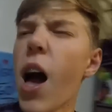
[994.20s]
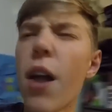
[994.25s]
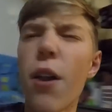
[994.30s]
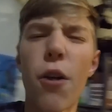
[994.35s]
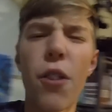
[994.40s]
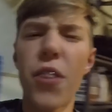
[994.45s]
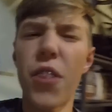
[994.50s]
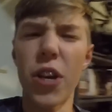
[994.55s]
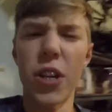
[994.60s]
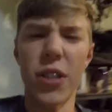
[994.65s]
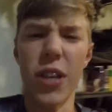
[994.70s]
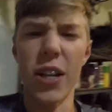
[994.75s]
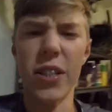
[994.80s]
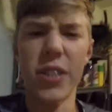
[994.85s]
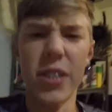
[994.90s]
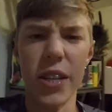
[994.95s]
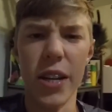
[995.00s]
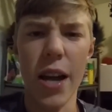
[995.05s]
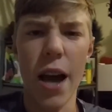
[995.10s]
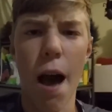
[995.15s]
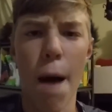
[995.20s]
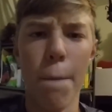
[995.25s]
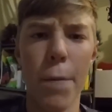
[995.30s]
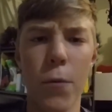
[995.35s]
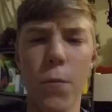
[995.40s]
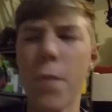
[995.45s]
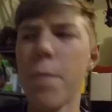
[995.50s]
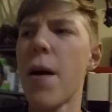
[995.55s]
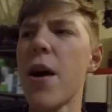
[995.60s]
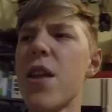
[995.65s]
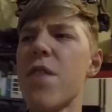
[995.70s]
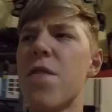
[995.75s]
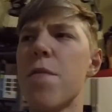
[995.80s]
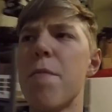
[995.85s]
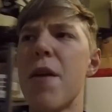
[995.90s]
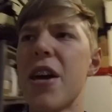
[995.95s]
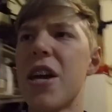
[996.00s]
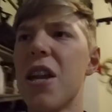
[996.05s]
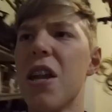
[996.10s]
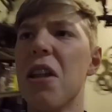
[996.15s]
I don't think that's gonna happen. We might
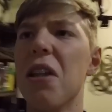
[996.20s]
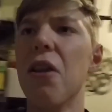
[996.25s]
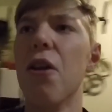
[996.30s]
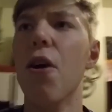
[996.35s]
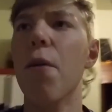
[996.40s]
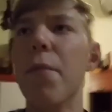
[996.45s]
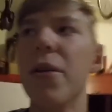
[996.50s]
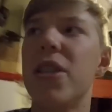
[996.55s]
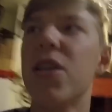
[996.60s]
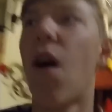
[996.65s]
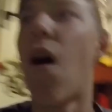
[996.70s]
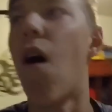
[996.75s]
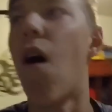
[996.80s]
even make it a little bit